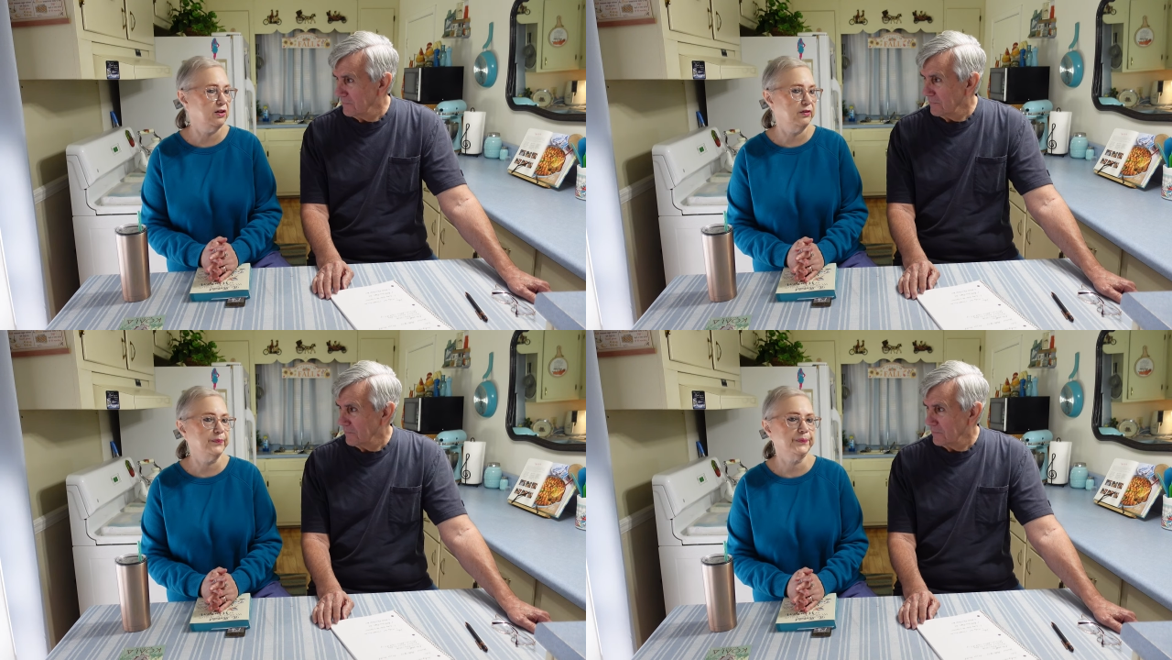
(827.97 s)

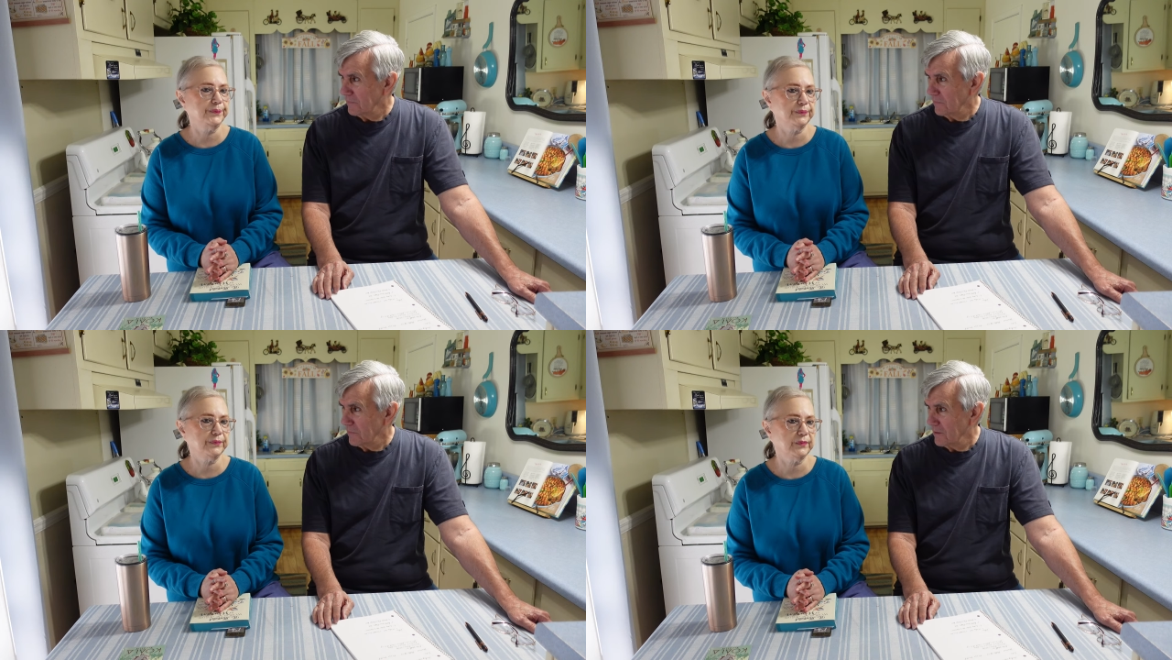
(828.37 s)
Speaker 1: um,
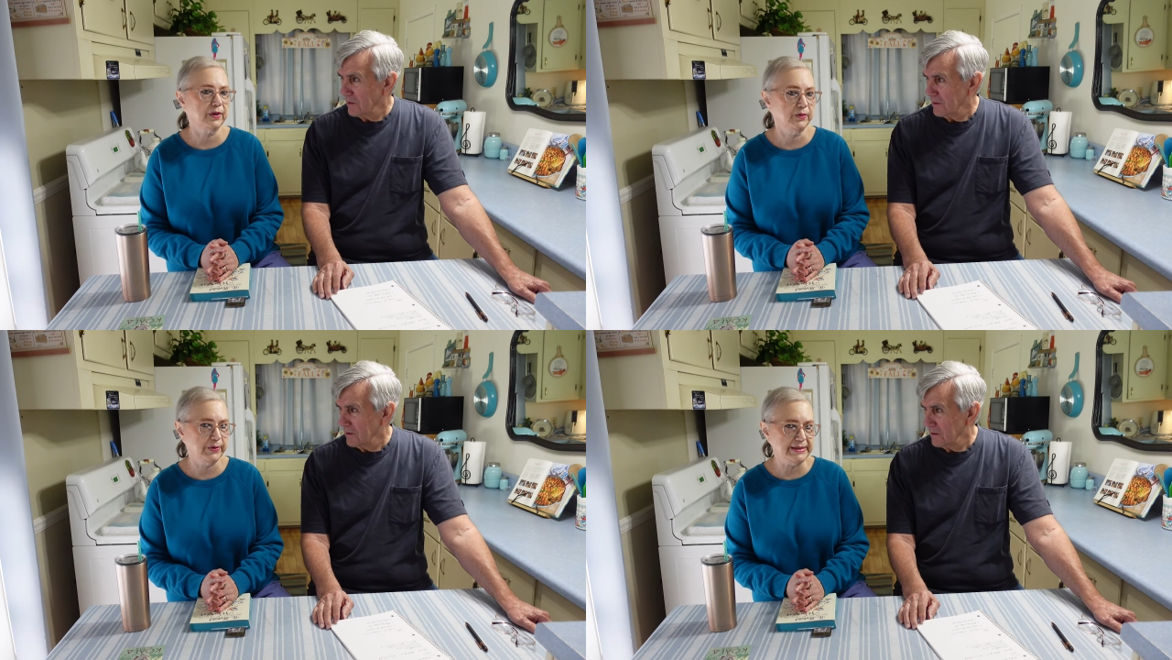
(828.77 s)

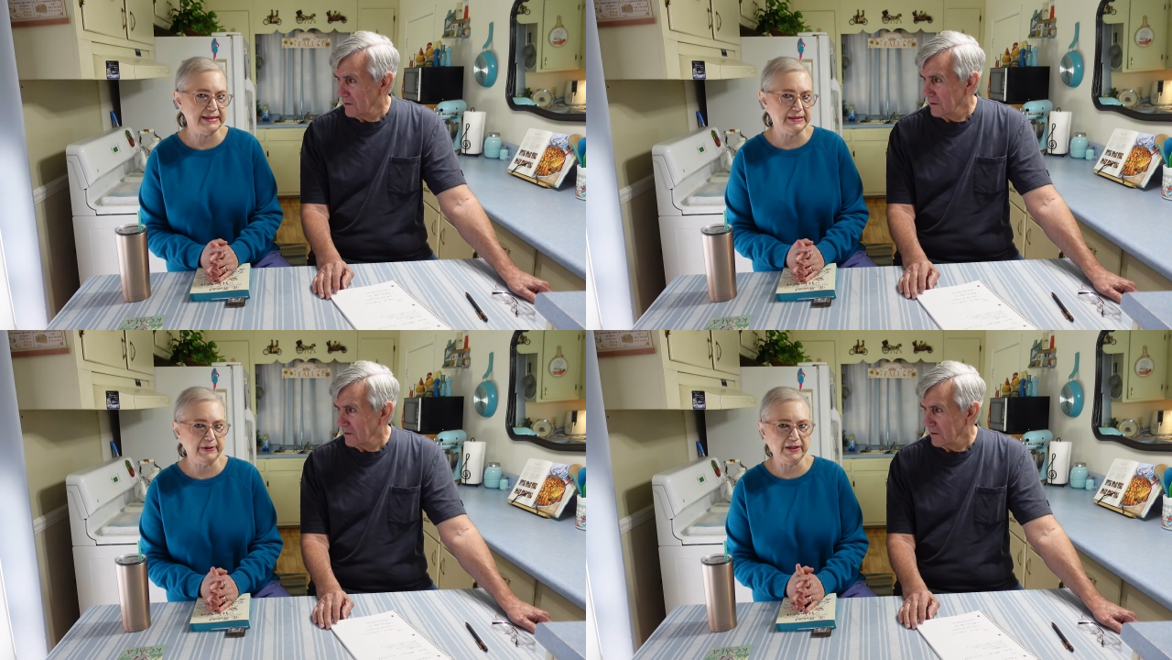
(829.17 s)
a
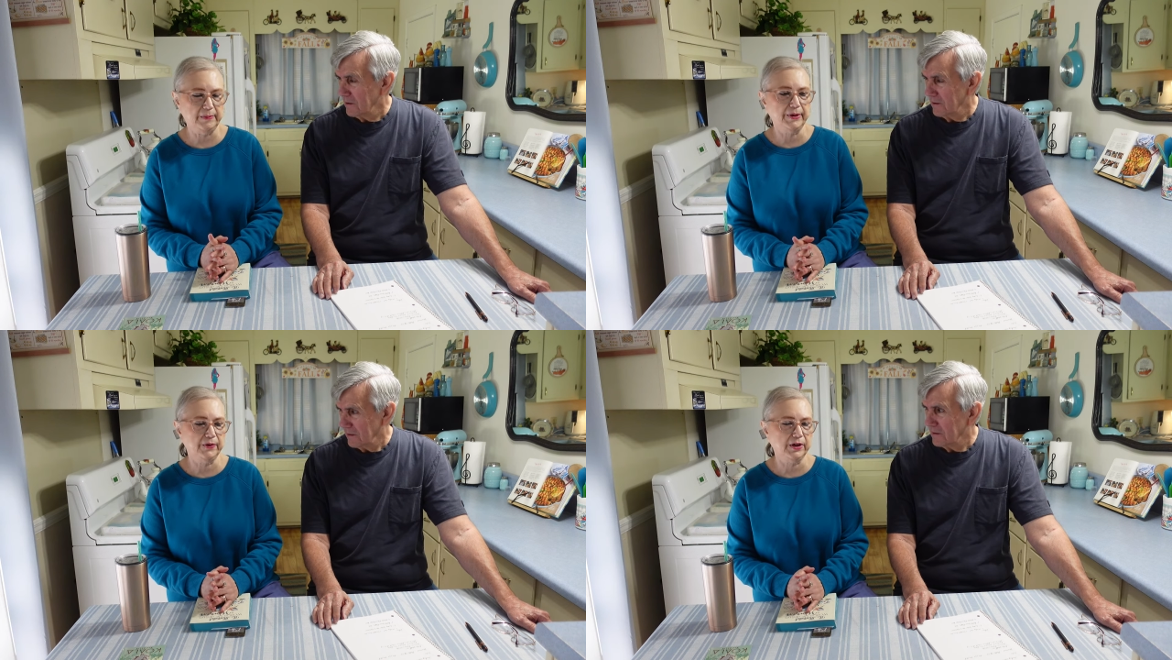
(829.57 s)
Reese's
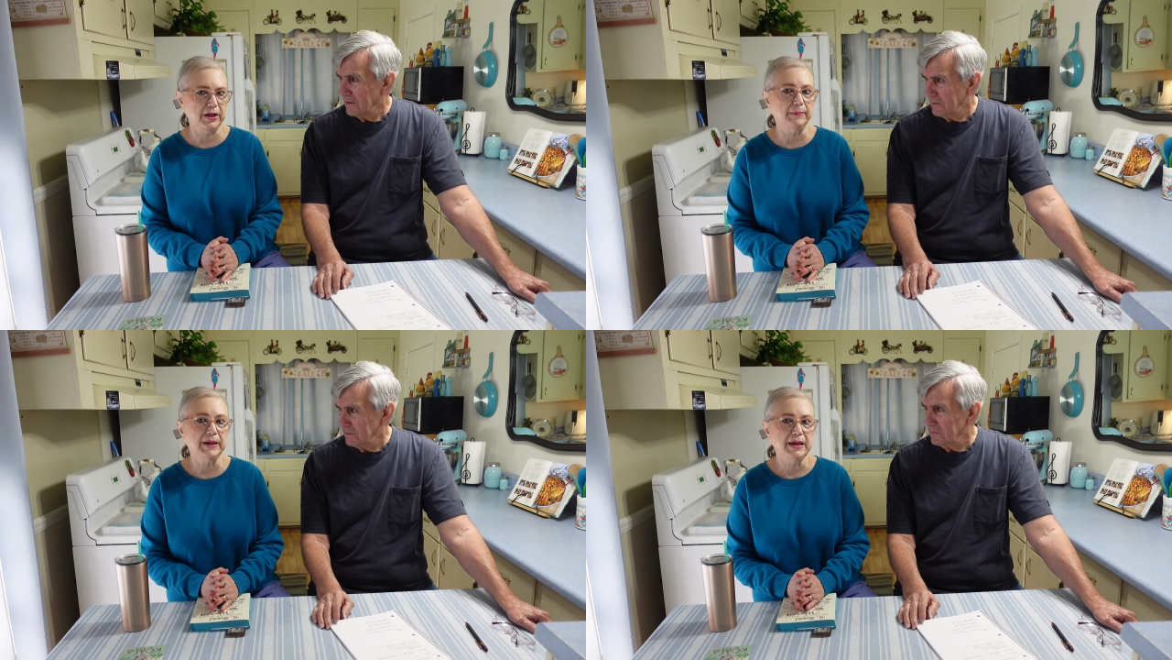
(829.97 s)
peanut butter
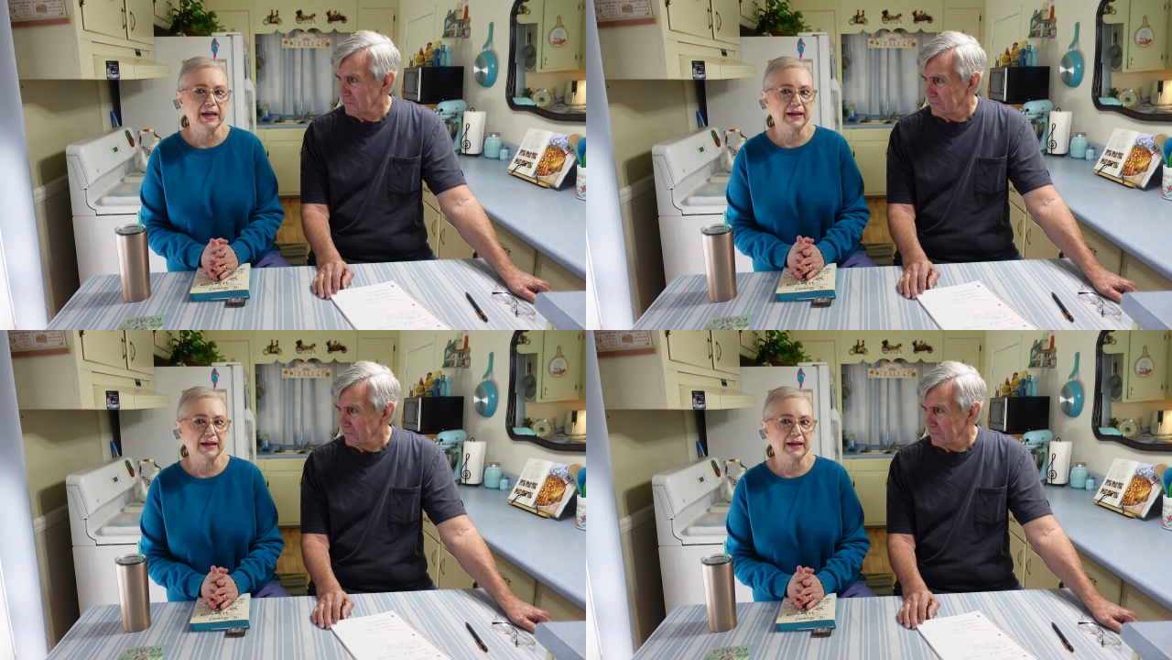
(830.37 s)
cup.